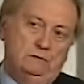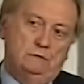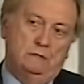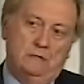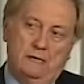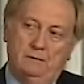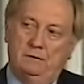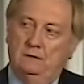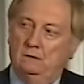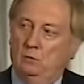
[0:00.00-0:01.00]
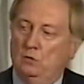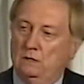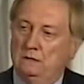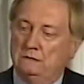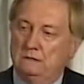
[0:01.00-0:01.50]
what we saw
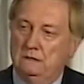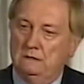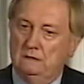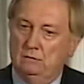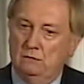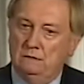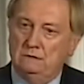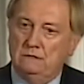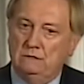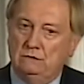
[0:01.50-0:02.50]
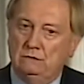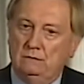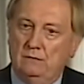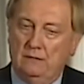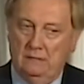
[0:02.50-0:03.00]
happening was a
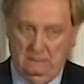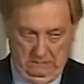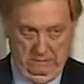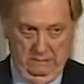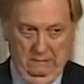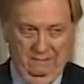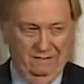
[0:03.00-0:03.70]
realization that